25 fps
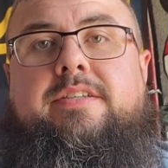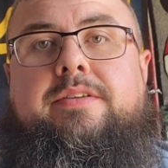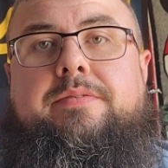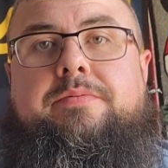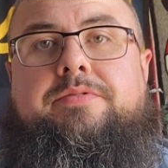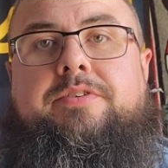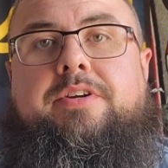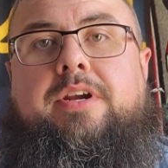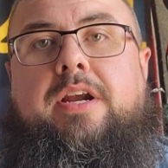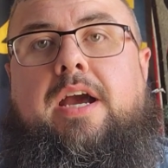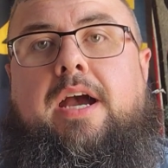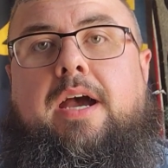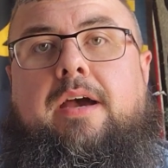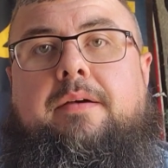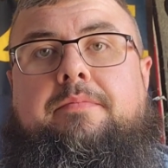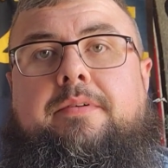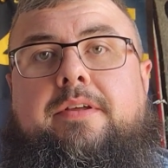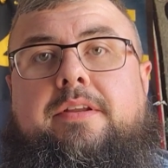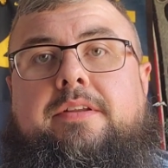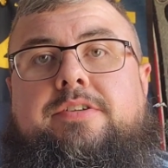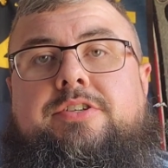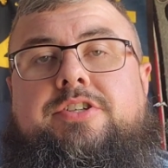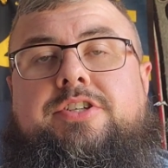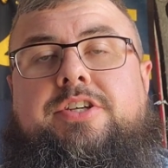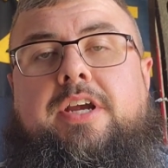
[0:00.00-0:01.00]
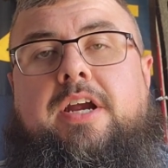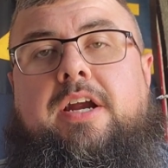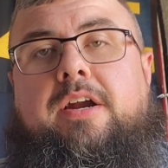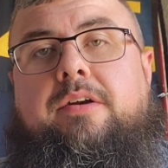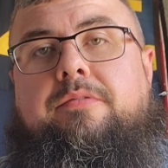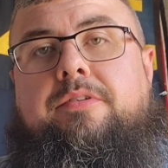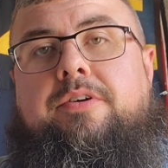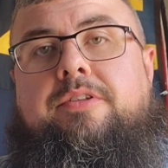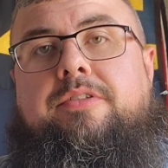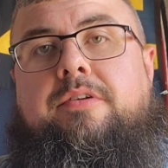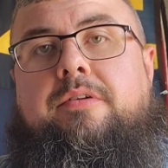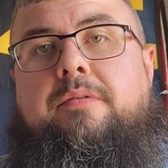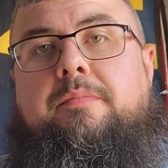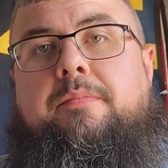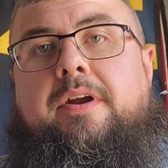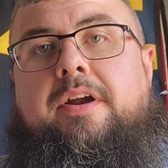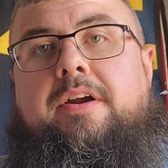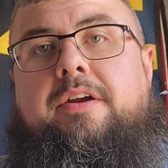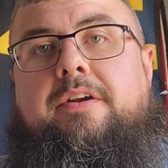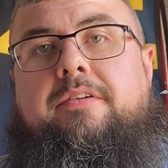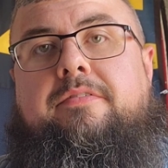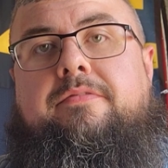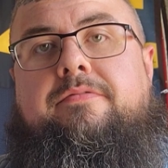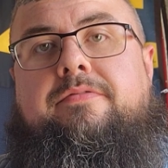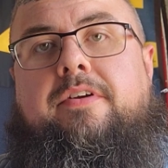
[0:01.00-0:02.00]
subscribe, and share with your
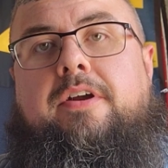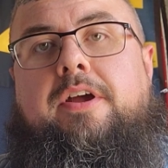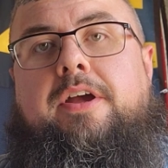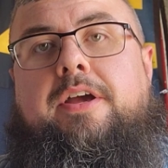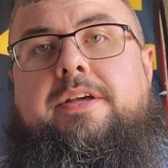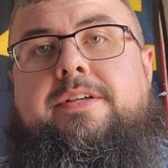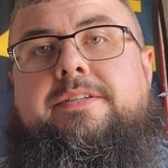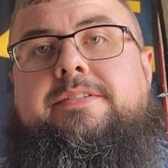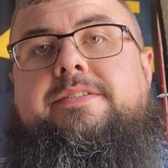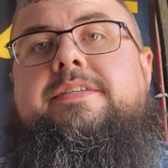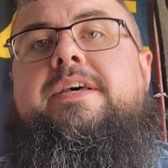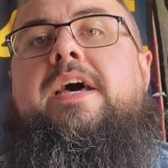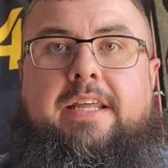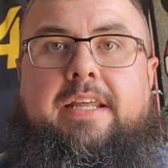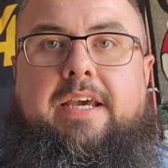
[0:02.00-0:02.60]
bearded friends.